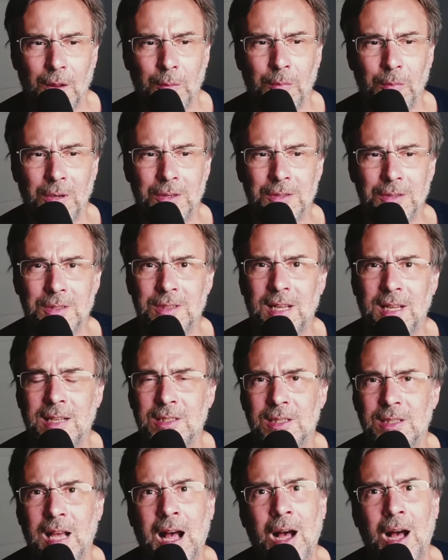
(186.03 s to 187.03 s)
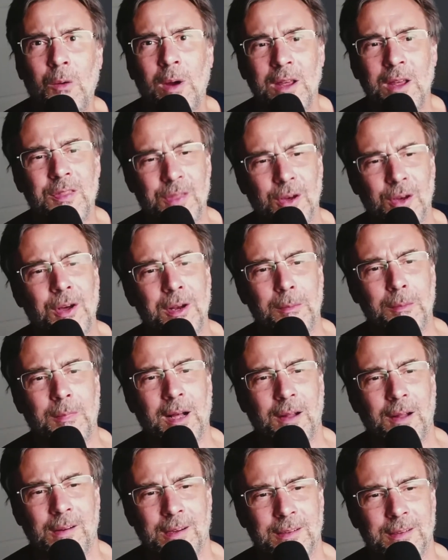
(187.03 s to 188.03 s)
because that's how I thought
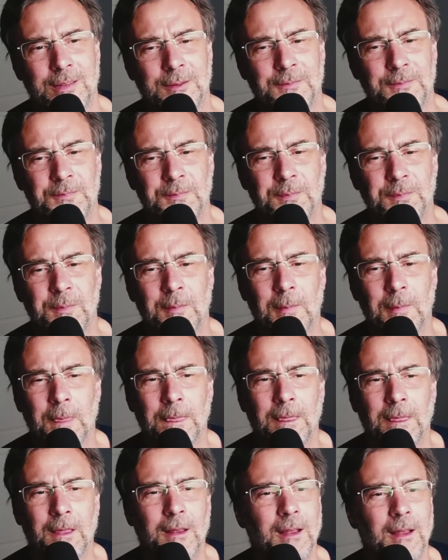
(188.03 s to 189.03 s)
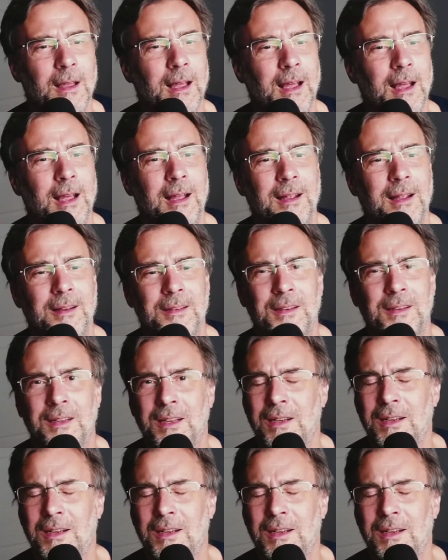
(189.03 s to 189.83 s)
about it. And